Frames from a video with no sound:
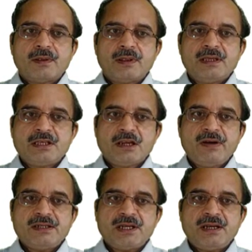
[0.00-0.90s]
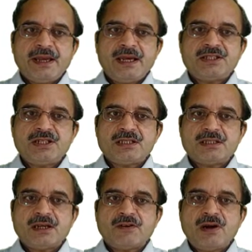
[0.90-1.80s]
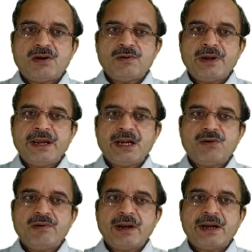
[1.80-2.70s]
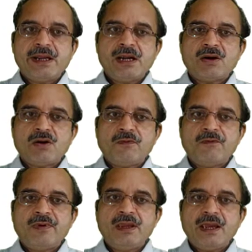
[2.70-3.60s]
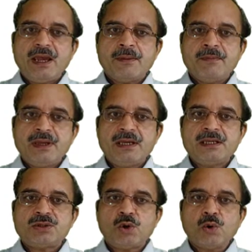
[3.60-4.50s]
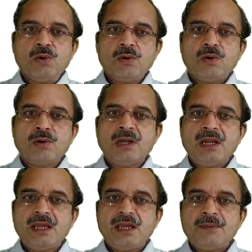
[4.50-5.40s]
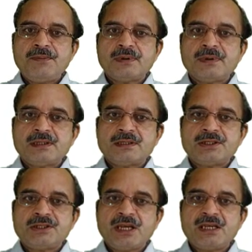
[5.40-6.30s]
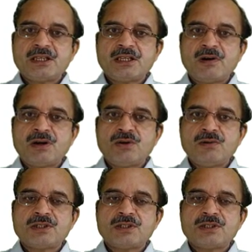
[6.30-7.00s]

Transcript: this equation H is equal to negative gradient of Vm is true only if J is equal to